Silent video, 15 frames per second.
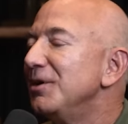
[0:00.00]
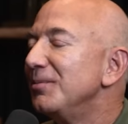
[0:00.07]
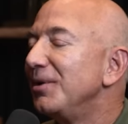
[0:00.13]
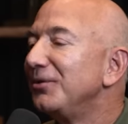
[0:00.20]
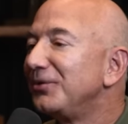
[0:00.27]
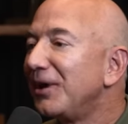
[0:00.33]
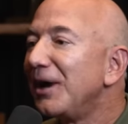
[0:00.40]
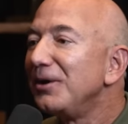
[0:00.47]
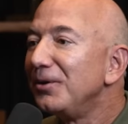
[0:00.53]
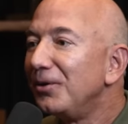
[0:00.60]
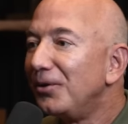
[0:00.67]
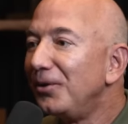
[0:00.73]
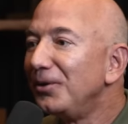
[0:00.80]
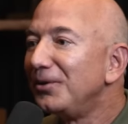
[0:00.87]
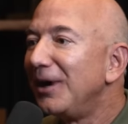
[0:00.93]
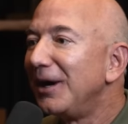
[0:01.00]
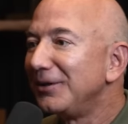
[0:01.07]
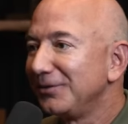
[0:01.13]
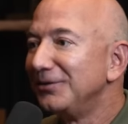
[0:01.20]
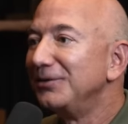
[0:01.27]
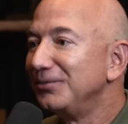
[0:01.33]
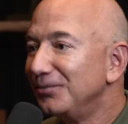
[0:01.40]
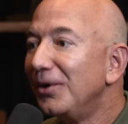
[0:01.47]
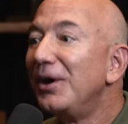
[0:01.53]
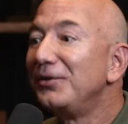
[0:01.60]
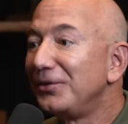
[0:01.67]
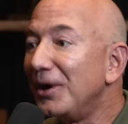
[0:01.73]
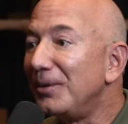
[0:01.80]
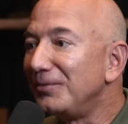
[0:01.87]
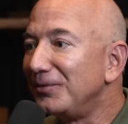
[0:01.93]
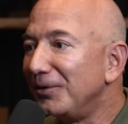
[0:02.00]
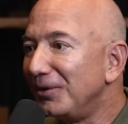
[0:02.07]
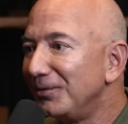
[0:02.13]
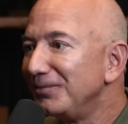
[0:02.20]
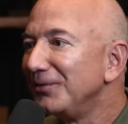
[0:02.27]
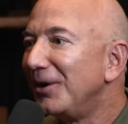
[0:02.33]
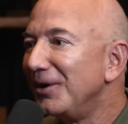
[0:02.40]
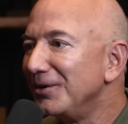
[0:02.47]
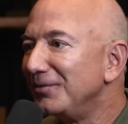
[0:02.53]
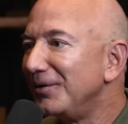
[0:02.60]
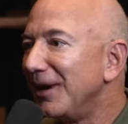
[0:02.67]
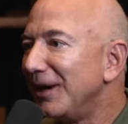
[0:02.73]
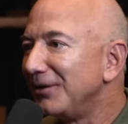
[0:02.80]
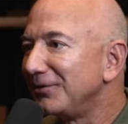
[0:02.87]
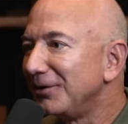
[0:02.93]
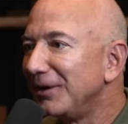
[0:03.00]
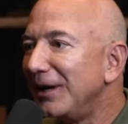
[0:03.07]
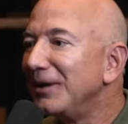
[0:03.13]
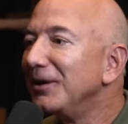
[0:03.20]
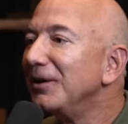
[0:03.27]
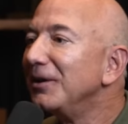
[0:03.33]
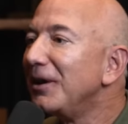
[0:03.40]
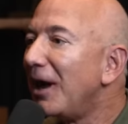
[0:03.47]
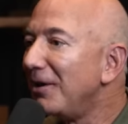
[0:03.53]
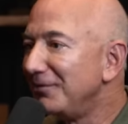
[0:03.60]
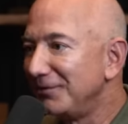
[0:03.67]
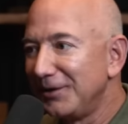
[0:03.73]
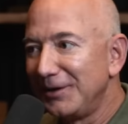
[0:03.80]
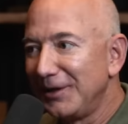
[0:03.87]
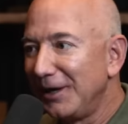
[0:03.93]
But as I got a little older, I actually was helpful on the ranch, and I loved it.